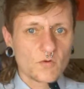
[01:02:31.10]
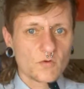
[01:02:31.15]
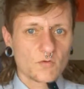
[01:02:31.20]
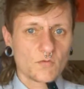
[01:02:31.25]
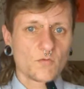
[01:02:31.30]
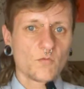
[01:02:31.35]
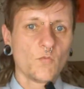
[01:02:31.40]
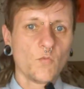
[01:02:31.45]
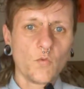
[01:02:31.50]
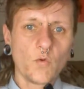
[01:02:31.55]

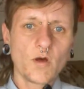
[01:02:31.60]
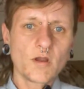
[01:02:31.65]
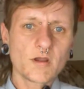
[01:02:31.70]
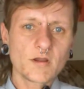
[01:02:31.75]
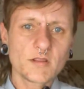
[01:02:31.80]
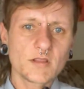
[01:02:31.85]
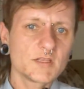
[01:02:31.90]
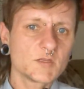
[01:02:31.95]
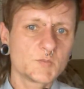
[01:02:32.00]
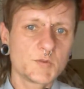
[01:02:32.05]
what are
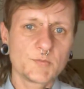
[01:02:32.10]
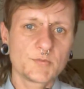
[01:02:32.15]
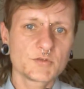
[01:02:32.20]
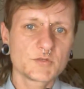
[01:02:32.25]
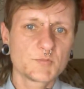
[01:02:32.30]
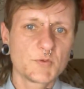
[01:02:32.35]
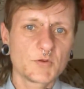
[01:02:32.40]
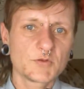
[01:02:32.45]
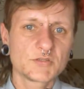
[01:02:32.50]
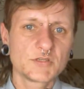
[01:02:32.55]
these people
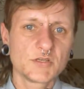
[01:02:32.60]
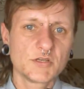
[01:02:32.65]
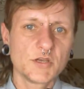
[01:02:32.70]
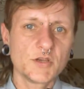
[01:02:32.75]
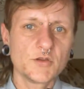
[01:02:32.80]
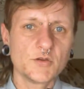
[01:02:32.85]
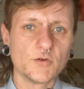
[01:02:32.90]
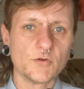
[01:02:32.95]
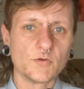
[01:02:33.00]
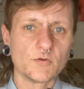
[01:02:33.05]
supposed to
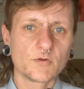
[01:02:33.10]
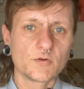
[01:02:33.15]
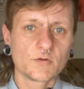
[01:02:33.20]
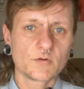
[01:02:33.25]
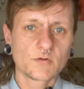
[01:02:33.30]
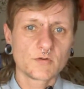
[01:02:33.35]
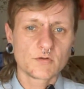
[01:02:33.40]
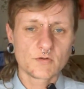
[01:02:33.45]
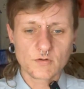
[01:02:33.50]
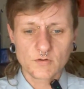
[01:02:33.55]
do?
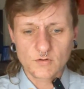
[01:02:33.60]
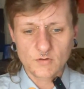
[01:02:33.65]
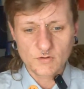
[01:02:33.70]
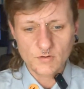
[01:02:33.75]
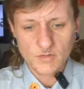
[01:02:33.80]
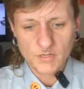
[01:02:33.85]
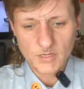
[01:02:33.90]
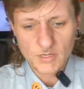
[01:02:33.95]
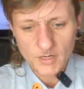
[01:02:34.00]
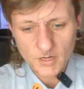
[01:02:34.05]

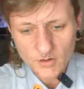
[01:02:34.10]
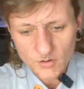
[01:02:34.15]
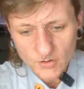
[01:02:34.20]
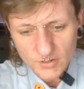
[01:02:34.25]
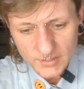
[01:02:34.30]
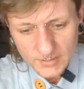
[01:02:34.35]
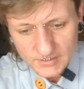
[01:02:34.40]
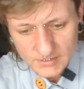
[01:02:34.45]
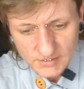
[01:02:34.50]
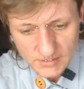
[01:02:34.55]
You know,
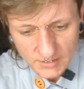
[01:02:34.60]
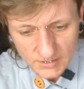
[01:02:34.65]
it's.